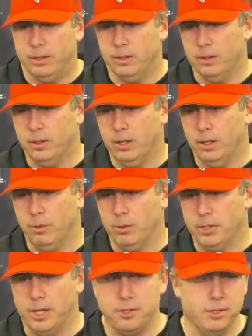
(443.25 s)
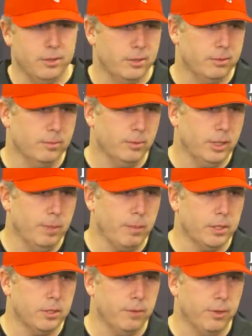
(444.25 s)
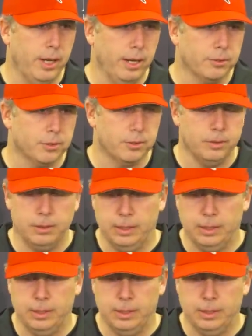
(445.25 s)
or uh, rotations, we keep that stuff in house.